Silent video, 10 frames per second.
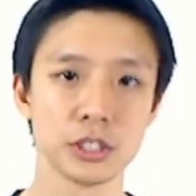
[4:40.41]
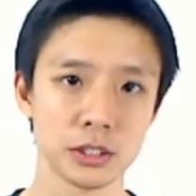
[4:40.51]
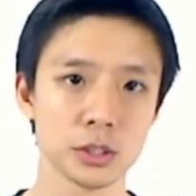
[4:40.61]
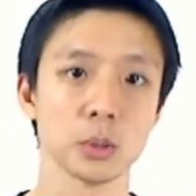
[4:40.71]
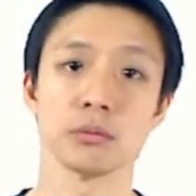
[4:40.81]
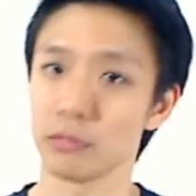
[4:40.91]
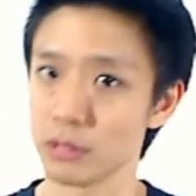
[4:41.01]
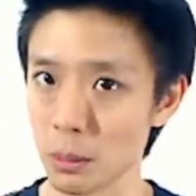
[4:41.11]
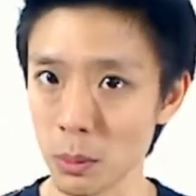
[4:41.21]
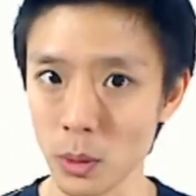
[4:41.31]
So,
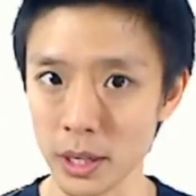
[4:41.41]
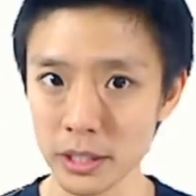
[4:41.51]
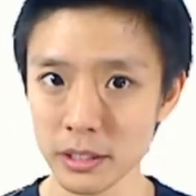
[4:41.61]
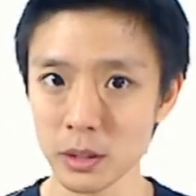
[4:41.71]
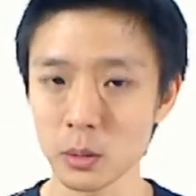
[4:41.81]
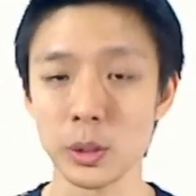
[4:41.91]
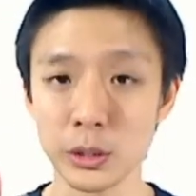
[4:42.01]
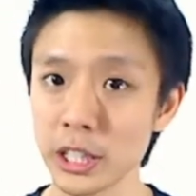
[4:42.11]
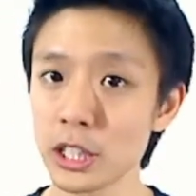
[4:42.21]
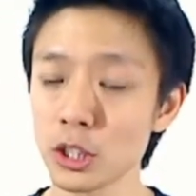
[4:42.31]
number one, when
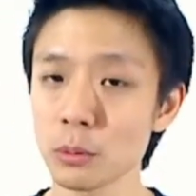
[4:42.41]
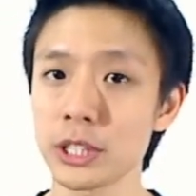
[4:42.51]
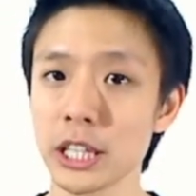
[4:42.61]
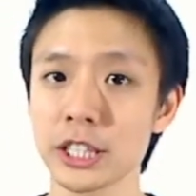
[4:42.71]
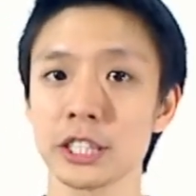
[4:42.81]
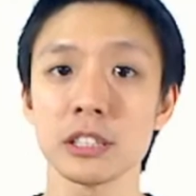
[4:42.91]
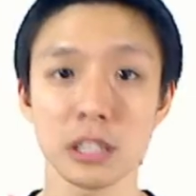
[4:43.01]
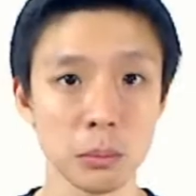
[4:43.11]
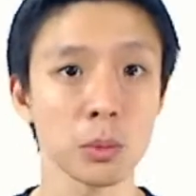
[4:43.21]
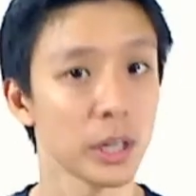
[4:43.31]
you get an objection,
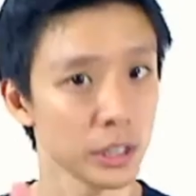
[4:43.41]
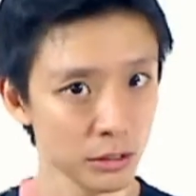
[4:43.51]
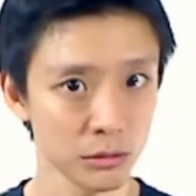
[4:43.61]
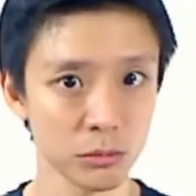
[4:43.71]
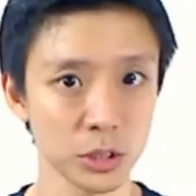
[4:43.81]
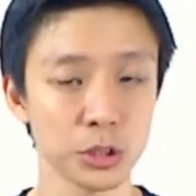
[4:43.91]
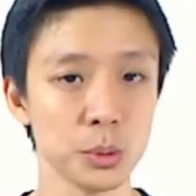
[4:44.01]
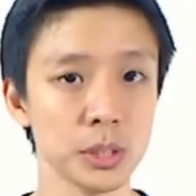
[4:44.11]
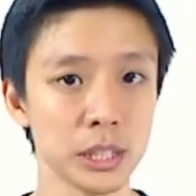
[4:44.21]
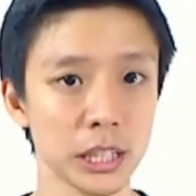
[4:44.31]
number one, what you
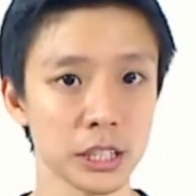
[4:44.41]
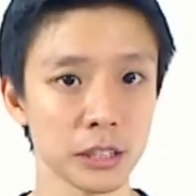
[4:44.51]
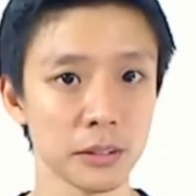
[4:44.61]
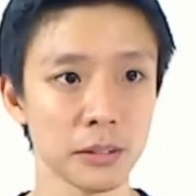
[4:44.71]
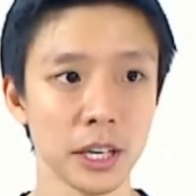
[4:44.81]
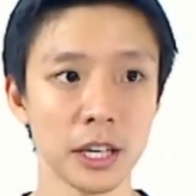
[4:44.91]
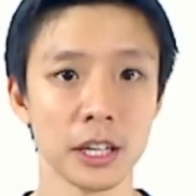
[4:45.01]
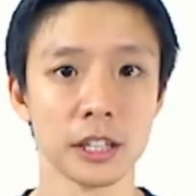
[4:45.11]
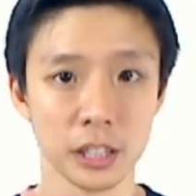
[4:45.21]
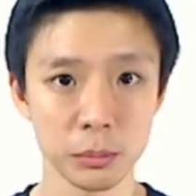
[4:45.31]
do is listen.
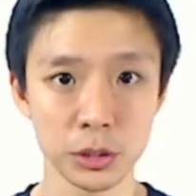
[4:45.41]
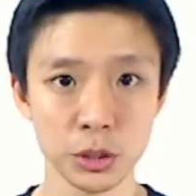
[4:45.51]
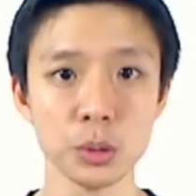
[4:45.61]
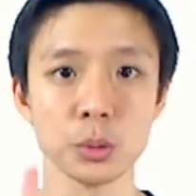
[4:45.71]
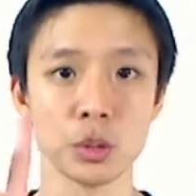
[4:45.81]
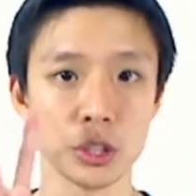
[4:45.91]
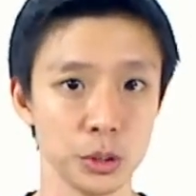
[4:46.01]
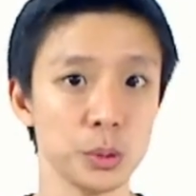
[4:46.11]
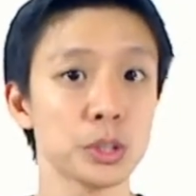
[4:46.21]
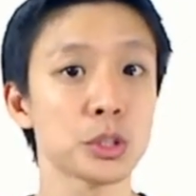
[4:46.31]
Number two, what you
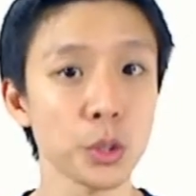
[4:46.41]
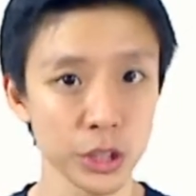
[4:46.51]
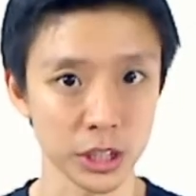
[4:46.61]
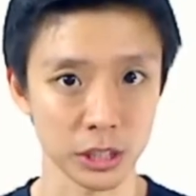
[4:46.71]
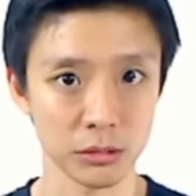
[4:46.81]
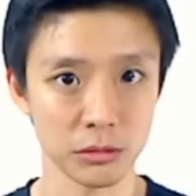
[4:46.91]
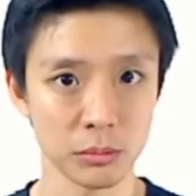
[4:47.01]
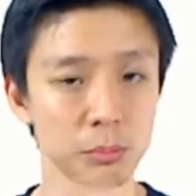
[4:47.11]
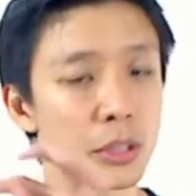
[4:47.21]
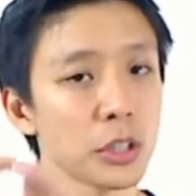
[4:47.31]
do is cushion,
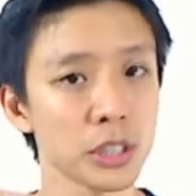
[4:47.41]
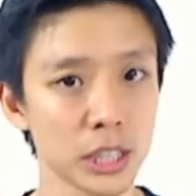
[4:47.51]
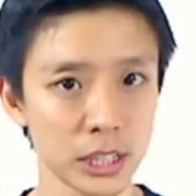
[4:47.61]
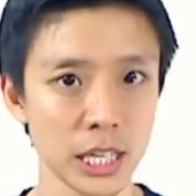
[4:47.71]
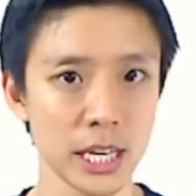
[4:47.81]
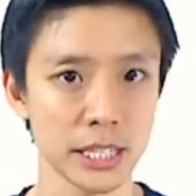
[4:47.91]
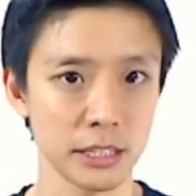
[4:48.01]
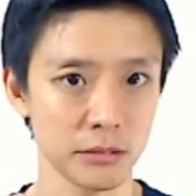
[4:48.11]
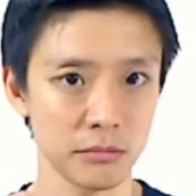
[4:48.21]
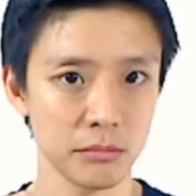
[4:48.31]
be on their side.
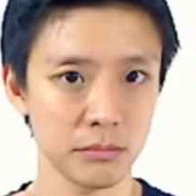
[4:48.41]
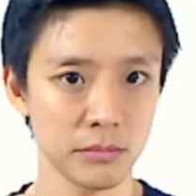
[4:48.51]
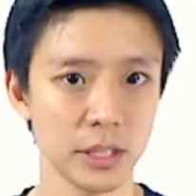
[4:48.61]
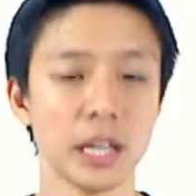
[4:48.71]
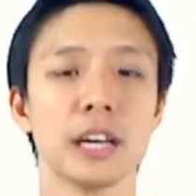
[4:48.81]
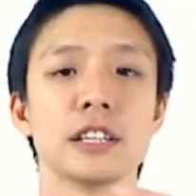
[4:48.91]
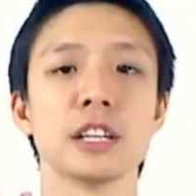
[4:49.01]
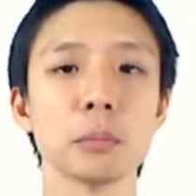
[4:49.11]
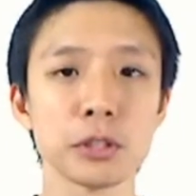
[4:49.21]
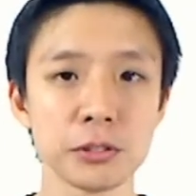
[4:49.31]

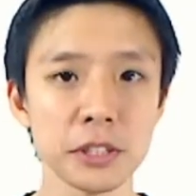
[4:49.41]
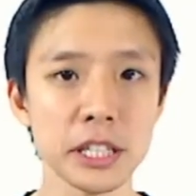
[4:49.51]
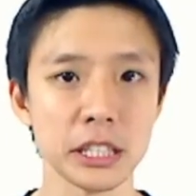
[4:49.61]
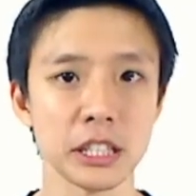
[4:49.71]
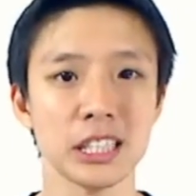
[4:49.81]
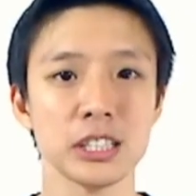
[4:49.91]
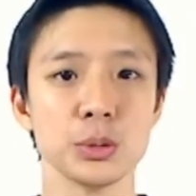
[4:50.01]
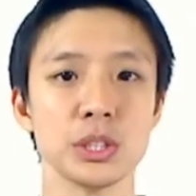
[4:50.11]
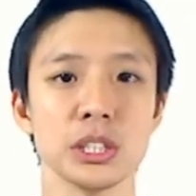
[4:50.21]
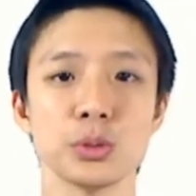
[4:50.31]
Number three, you
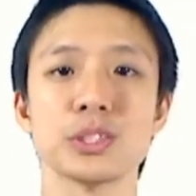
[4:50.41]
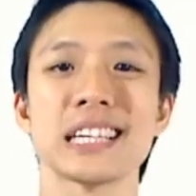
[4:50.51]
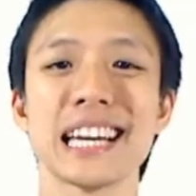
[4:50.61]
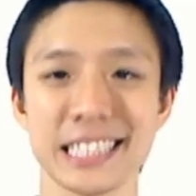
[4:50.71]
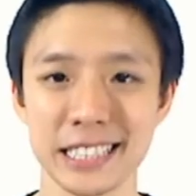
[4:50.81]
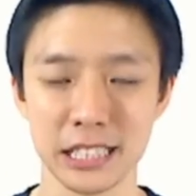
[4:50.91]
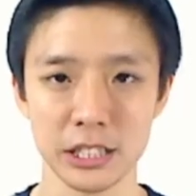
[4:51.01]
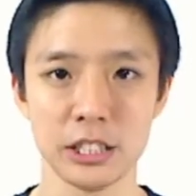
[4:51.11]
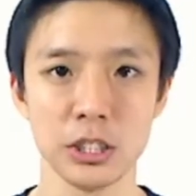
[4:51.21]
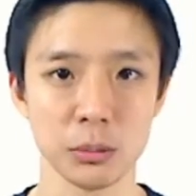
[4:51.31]
need to test
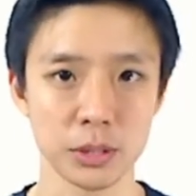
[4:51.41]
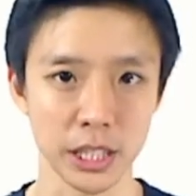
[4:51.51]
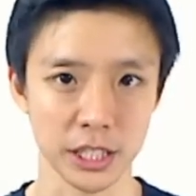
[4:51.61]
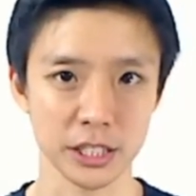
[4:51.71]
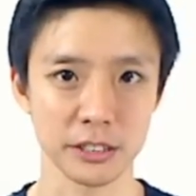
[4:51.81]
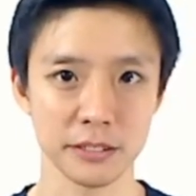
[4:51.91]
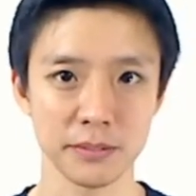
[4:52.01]
the objection.